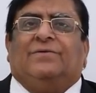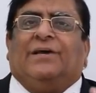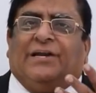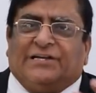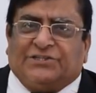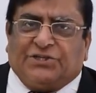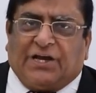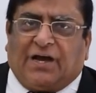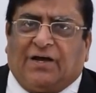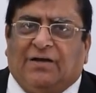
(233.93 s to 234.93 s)

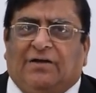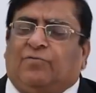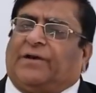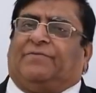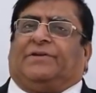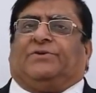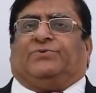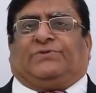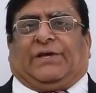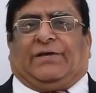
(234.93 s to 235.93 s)
inertia, whatever you
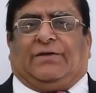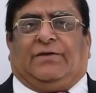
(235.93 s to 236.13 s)
say.